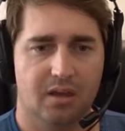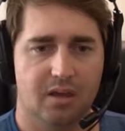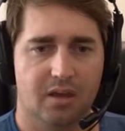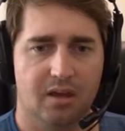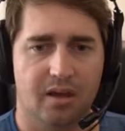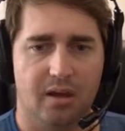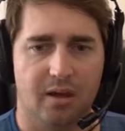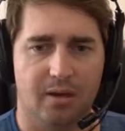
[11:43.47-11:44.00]

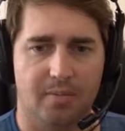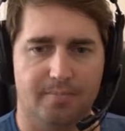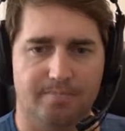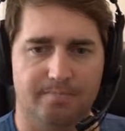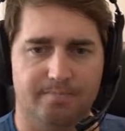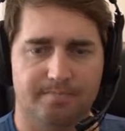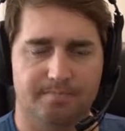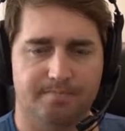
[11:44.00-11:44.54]
I
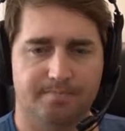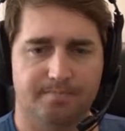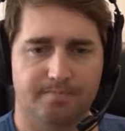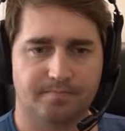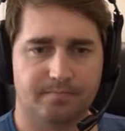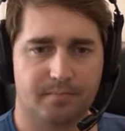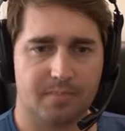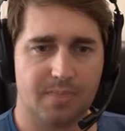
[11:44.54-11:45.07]

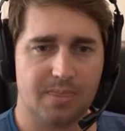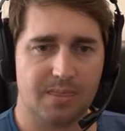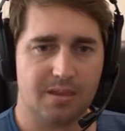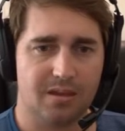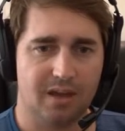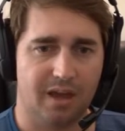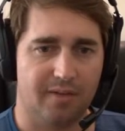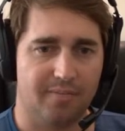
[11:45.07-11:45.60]

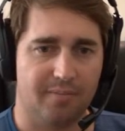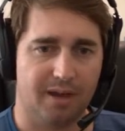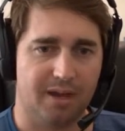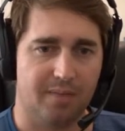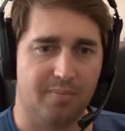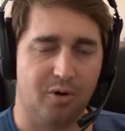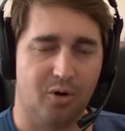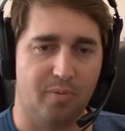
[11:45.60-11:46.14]
have P.E.K.K.A.
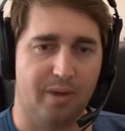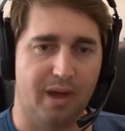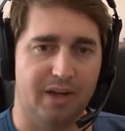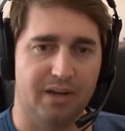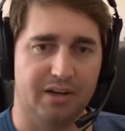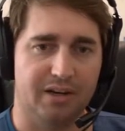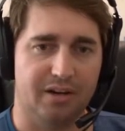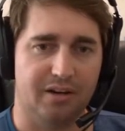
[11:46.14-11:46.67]
Bobat in
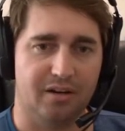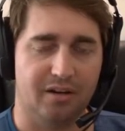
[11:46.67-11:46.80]
here.